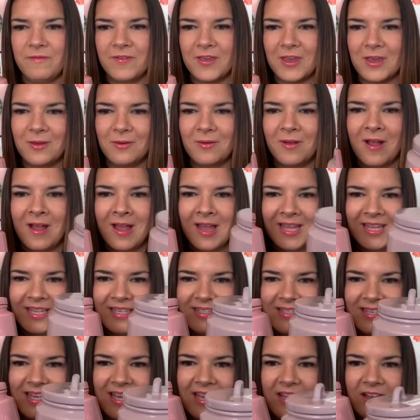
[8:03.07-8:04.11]
a few
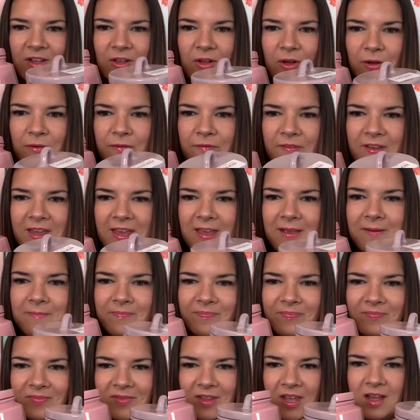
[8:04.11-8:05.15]
tea and coffee
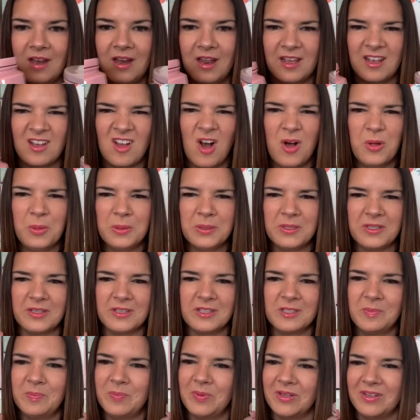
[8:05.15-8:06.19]
like
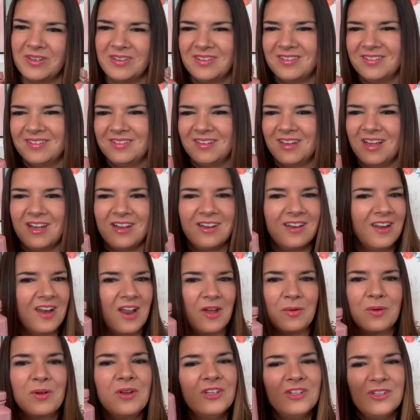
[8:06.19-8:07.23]
holders, but I don't
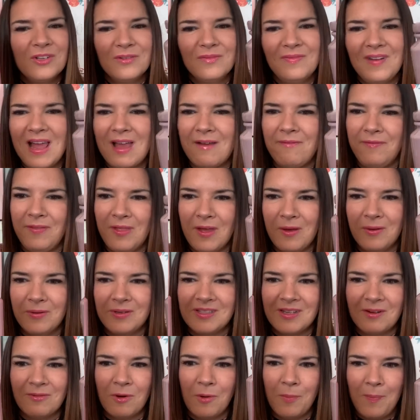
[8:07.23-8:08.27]
know. Could you have left
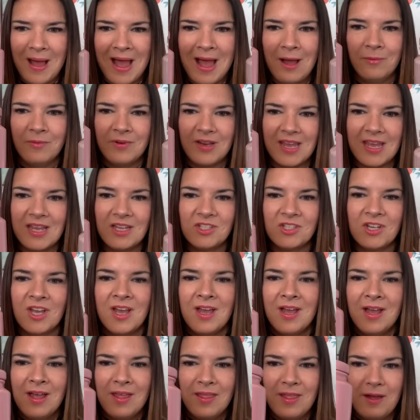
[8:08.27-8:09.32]
those? They were £1 each.
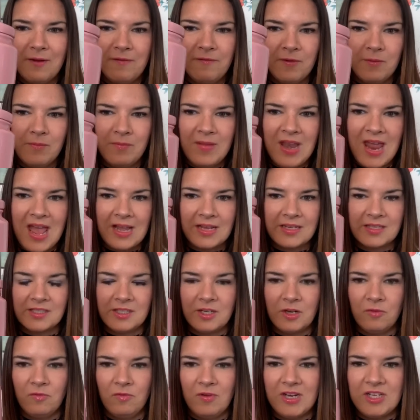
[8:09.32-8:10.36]
They're from
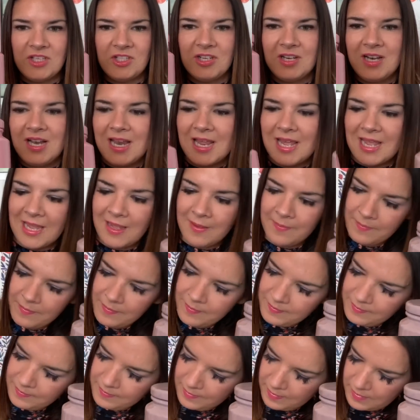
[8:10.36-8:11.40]
Next originally.
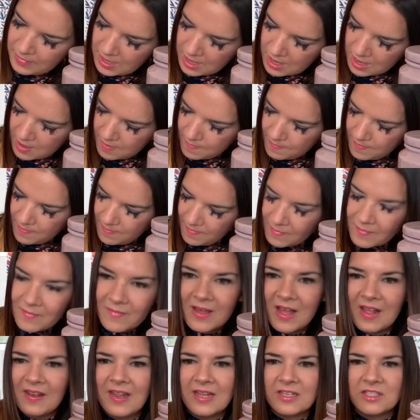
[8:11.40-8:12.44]
And
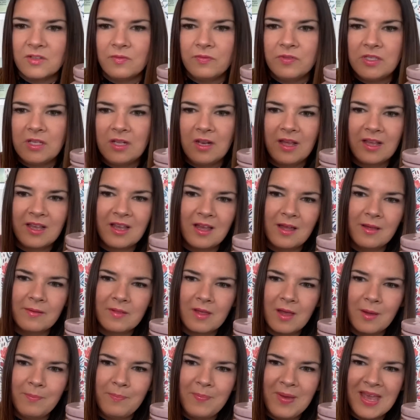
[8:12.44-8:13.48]
that's obviously like a
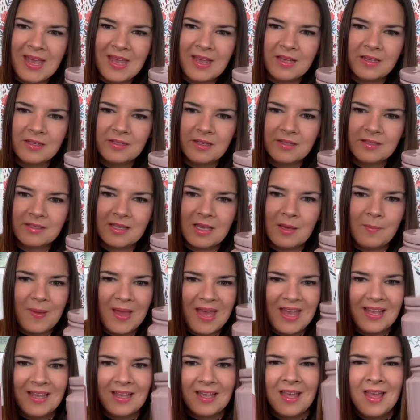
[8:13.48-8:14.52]
pink, a dusky
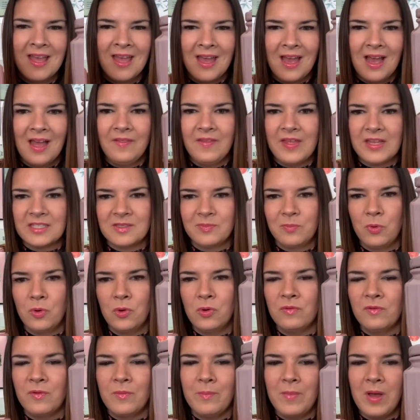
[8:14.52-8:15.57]
pink. And that's
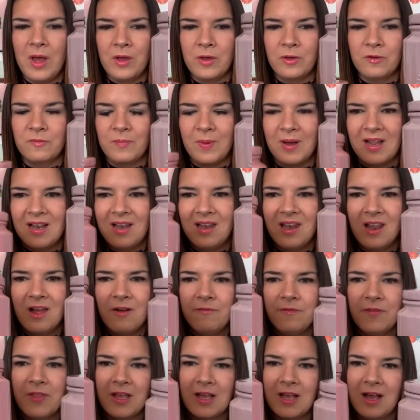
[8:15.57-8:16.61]
more of a mauve, but I
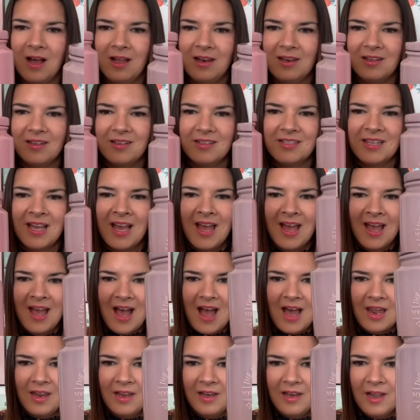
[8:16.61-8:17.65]
love the colours.
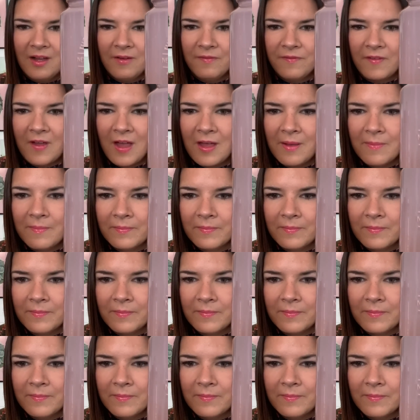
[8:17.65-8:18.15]
And I love